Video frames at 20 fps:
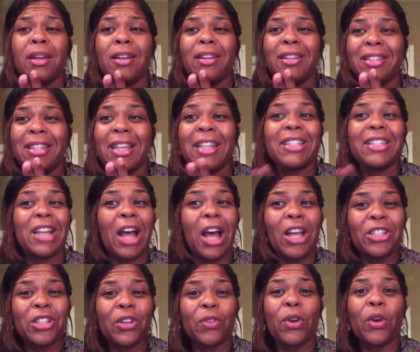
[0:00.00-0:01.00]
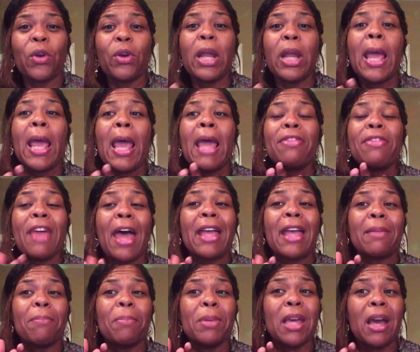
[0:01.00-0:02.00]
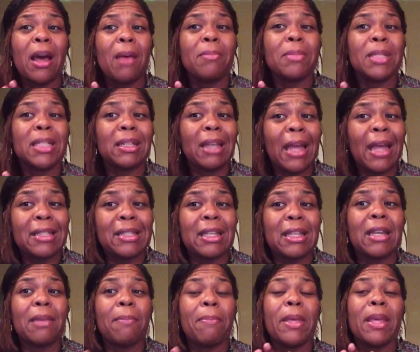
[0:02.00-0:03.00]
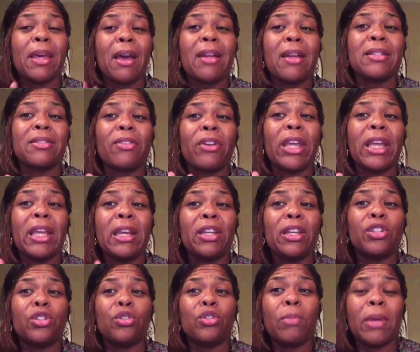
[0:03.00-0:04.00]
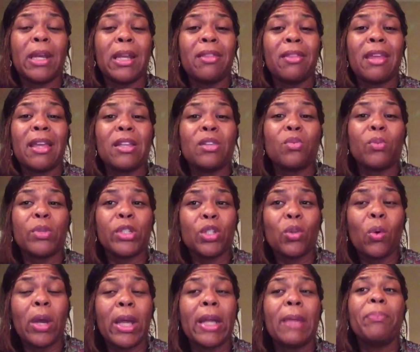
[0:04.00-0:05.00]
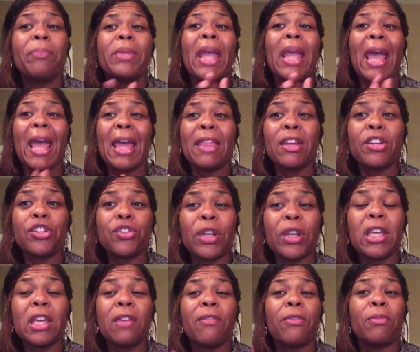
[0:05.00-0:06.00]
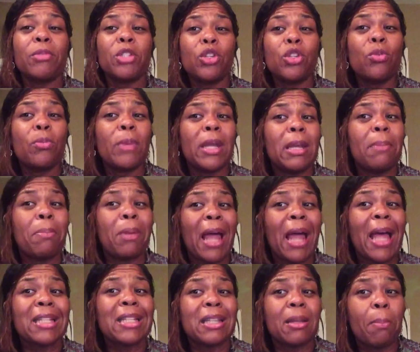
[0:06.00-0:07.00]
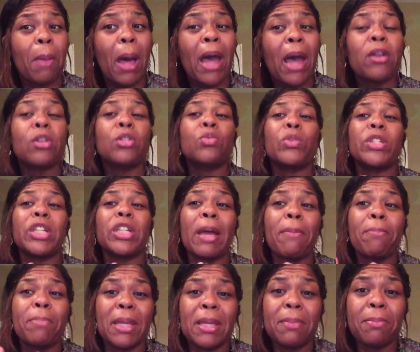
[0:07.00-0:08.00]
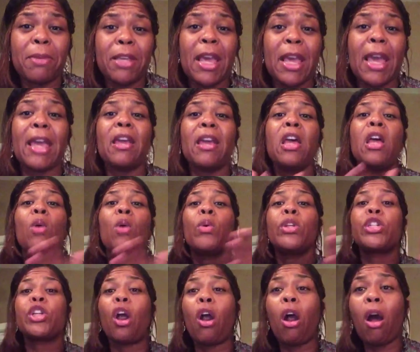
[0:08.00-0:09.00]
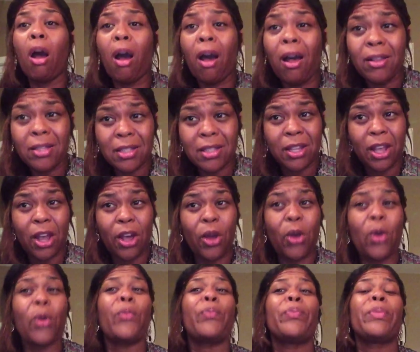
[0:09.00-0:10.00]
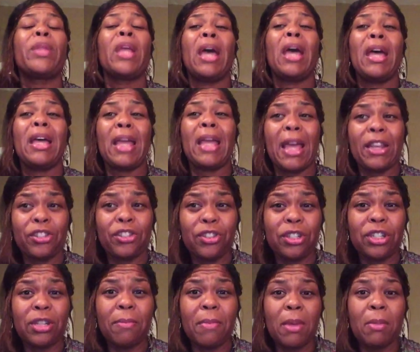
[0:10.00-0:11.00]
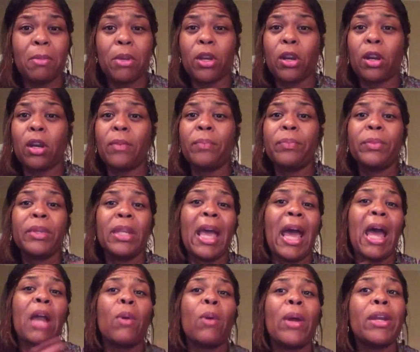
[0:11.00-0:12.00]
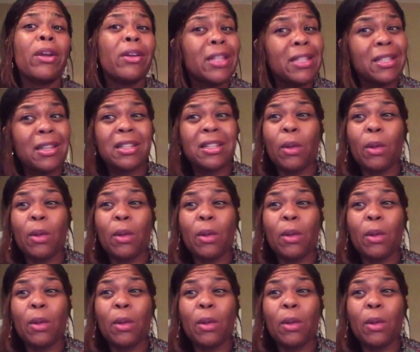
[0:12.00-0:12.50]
testosterone that becomes lessened because they're eating too many things with soy, and they're drinking from too many plastic bottles which have BPA, which are also an estrogen mimicker. How do I know this? Because I